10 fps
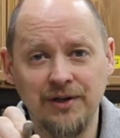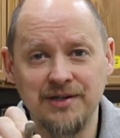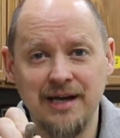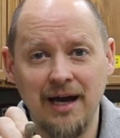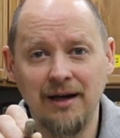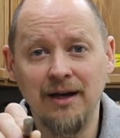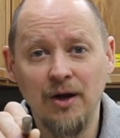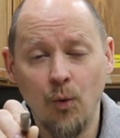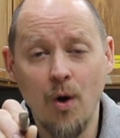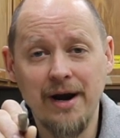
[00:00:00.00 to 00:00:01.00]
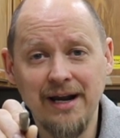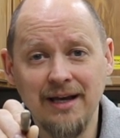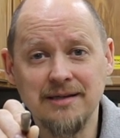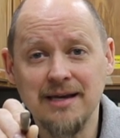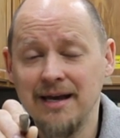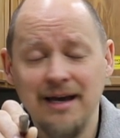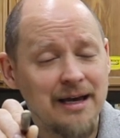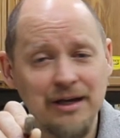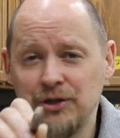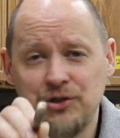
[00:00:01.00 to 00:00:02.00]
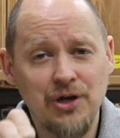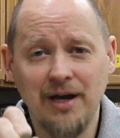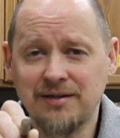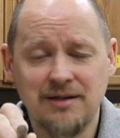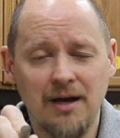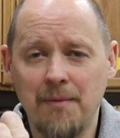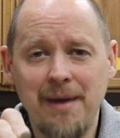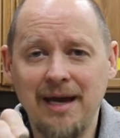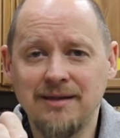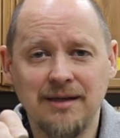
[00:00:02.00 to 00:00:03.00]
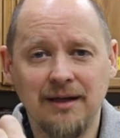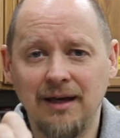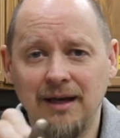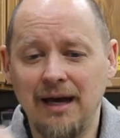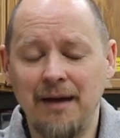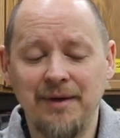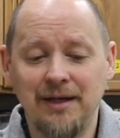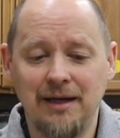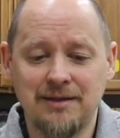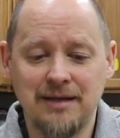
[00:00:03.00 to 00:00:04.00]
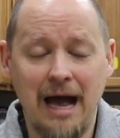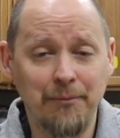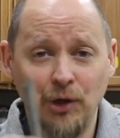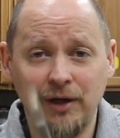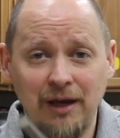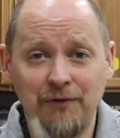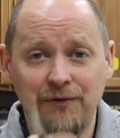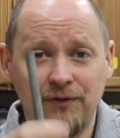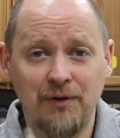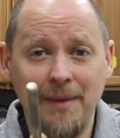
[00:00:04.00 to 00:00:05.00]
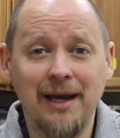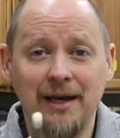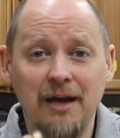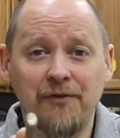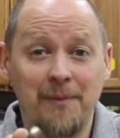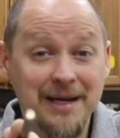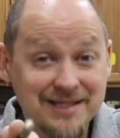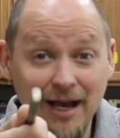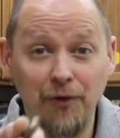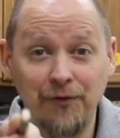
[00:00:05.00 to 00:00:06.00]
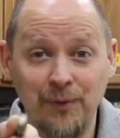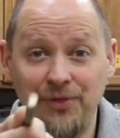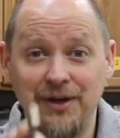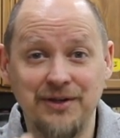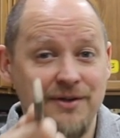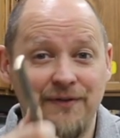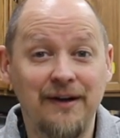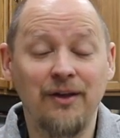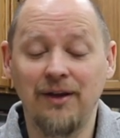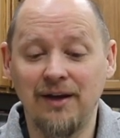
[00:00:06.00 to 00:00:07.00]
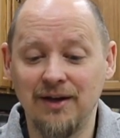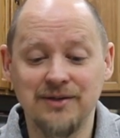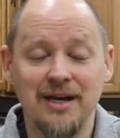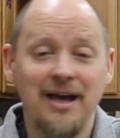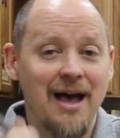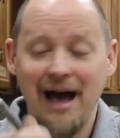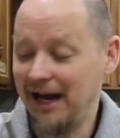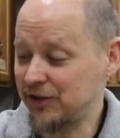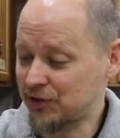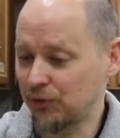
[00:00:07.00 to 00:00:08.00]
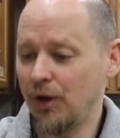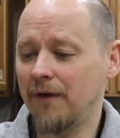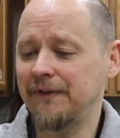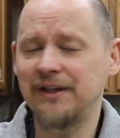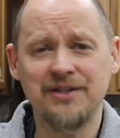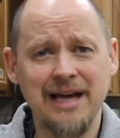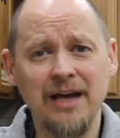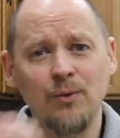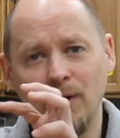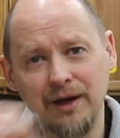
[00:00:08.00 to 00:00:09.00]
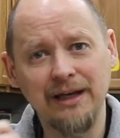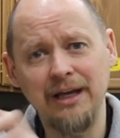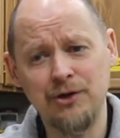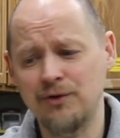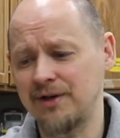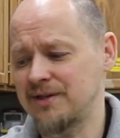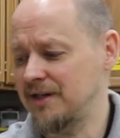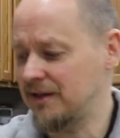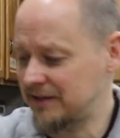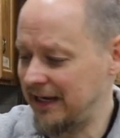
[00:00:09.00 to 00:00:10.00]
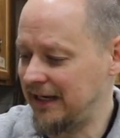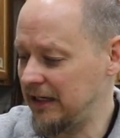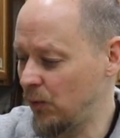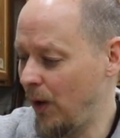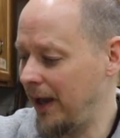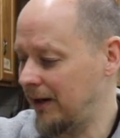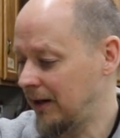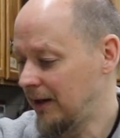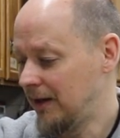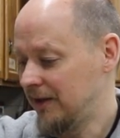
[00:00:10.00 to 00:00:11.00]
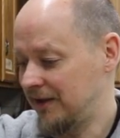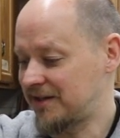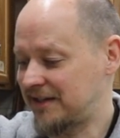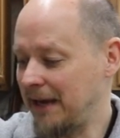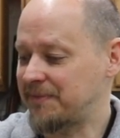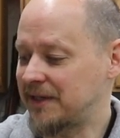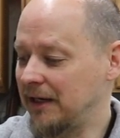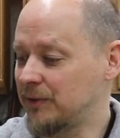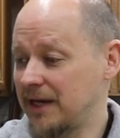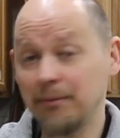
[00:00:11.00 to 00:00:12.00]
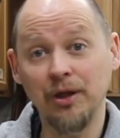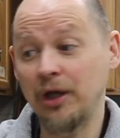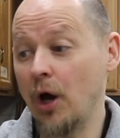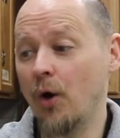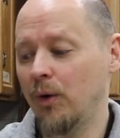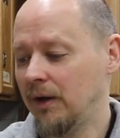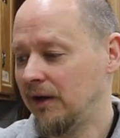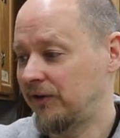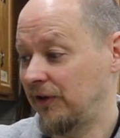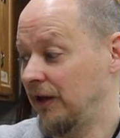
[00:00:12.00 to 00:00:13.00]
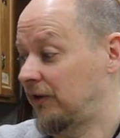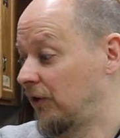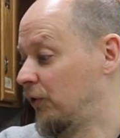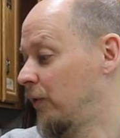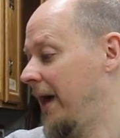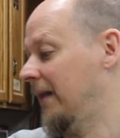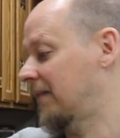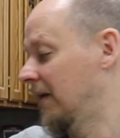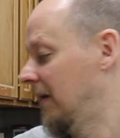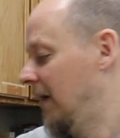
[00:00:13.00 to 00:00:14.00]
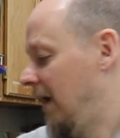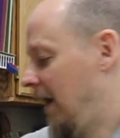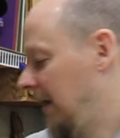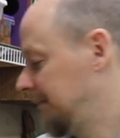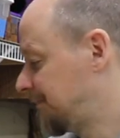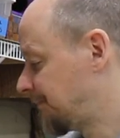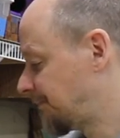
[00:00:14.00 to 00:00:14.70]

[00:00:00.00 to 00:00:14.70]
design what it is just amazing. It, I mean, it's I'm looking to make a knife for myself with this, if anything, because I just love the design work and intricacies that he went, the steps that he was able to go to, to do that. Um,